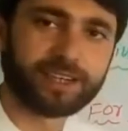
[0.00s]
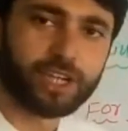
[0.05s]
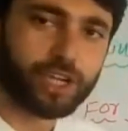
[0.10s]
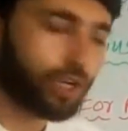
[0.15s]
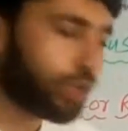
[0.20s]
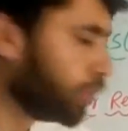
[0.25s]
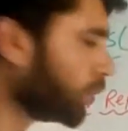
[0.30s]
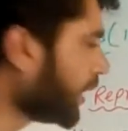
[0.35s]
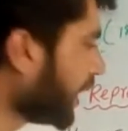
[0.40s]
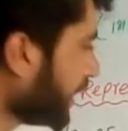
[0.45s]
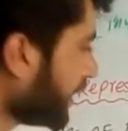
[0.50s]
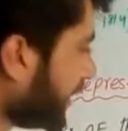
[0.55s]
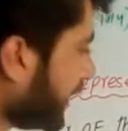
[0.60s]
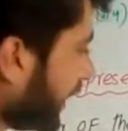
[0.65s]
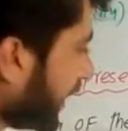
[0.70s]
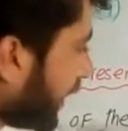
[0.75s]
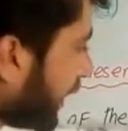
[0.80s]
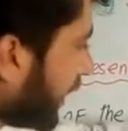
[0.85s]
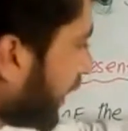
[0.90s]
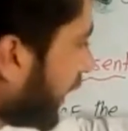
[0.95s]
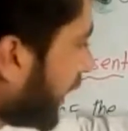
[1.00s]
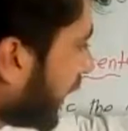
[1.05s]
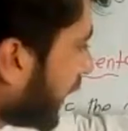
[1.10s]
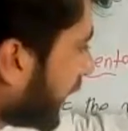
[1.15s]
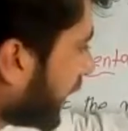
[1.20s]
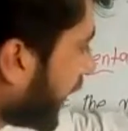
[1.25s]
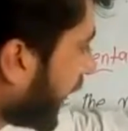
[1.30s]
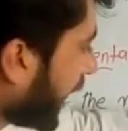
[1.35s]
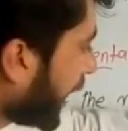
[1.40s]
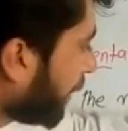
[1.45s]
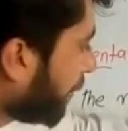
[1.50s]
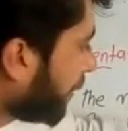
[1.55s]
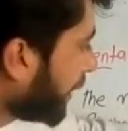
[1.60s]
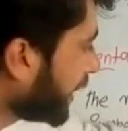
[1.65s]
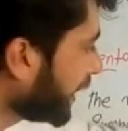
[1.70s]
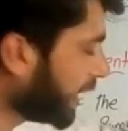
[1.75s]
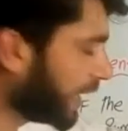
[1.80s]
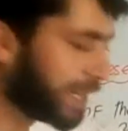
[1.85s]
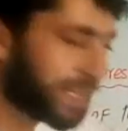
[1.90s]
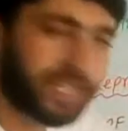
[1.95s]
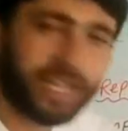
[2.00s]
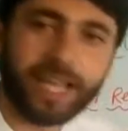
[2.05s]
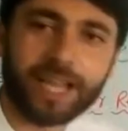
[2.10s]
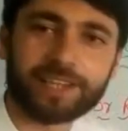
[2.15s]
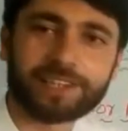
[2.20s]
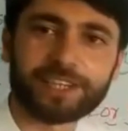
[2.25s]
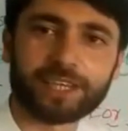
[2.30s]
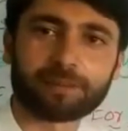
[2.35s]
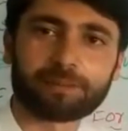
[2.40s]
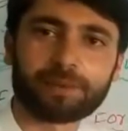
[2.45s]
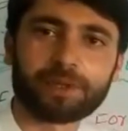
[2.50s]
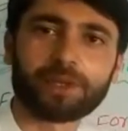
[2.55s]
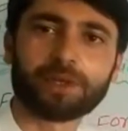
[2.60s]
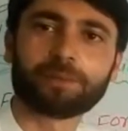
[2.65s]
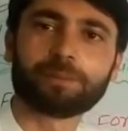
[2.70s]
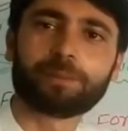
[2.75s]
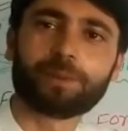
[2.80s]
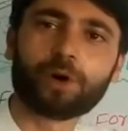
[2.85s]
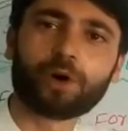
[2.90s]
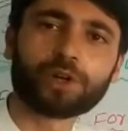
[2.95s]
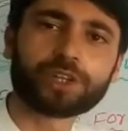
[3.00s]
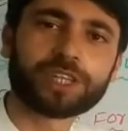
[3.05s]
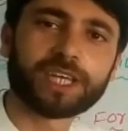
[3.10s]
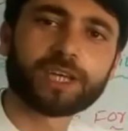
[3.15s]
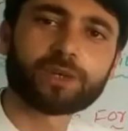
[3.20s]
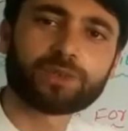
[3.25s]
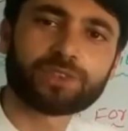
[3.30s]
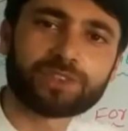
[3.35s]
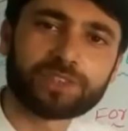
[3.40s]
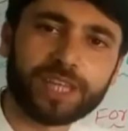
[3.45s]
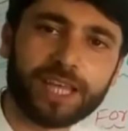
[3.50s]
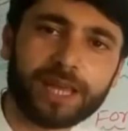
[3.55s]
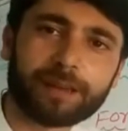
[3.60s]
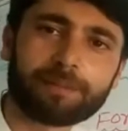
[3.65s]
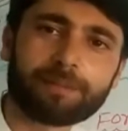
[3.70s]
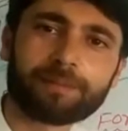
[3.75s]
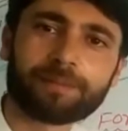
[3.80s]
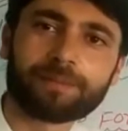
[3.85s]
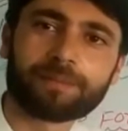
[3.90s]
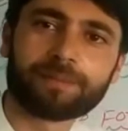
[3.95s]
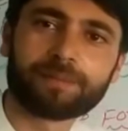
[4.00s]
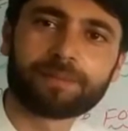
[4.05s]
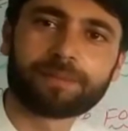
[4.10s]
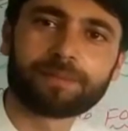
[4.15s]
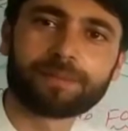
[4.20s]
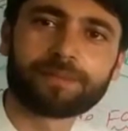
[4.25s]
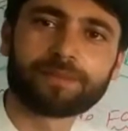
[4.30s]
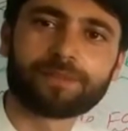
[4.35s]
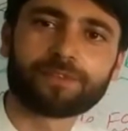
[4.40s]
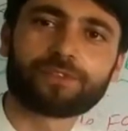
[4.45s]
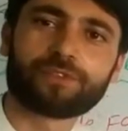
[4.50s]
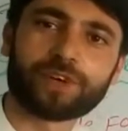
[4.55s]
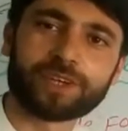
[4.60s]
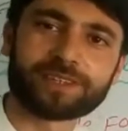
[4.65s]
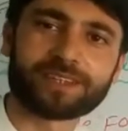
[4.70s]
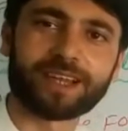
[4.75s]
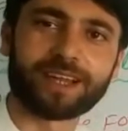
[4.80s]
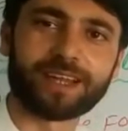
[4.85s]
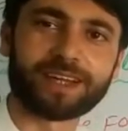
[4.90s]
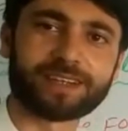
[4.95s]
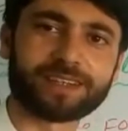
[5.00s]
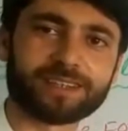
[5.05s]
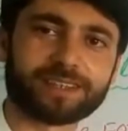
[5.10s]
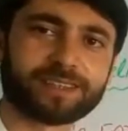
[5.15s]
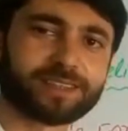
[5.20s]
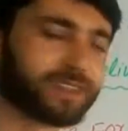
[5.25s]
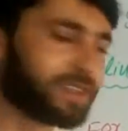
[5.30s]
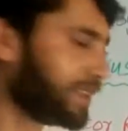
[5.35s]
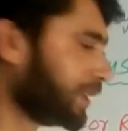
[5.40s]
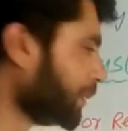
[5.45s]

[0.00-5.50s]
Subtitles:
look at here. Carbon and calcium both have same first letter.